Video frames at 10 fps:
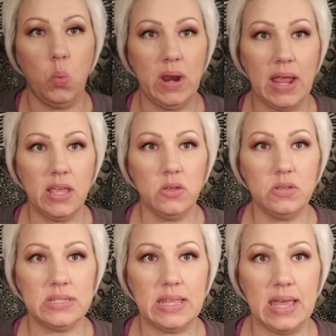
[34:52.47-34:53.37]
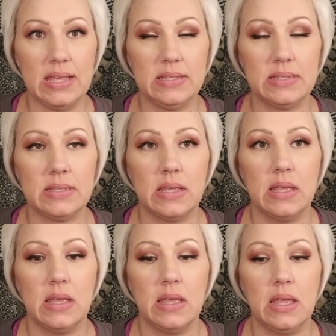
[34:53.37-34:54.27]
I used this,
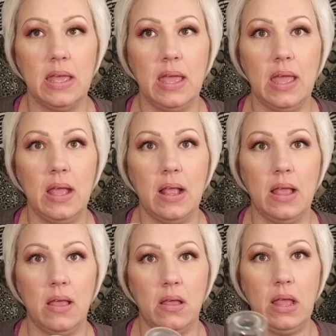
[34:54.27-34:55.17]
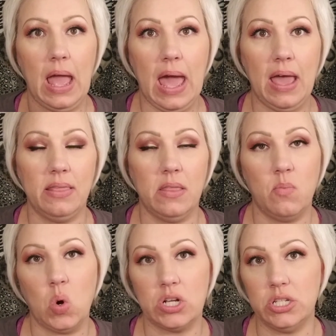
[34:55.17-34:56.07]
it had the
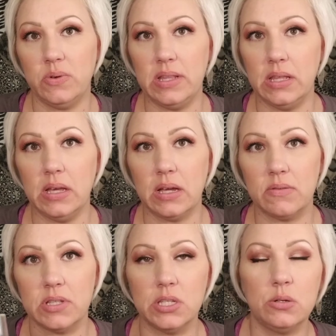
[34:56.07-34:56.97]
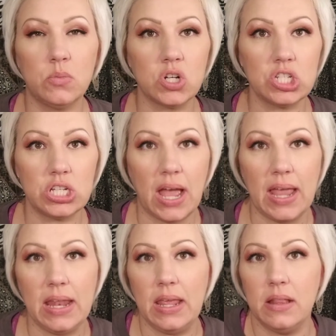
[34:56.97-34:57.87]
more dewy look. It was a little more
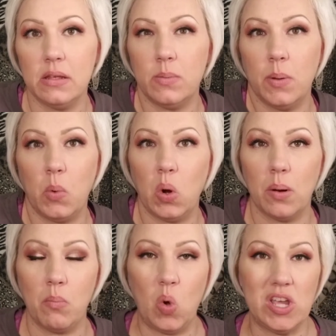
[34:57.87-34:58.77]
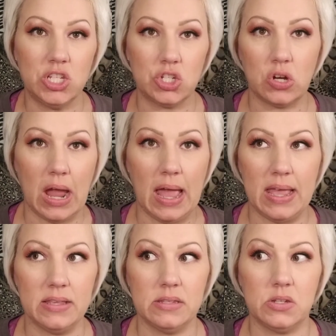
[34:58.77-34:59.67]
shiny, a little bit more
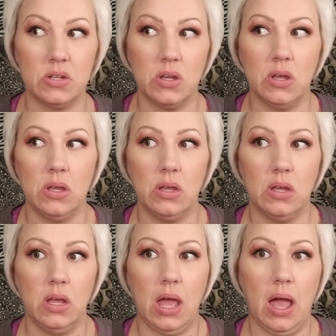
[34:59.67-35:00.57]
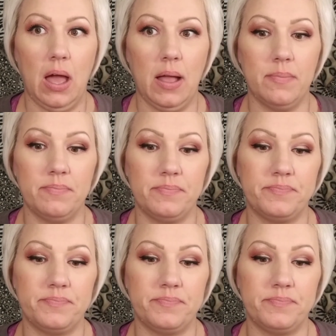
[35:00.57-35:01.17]
moisturized, I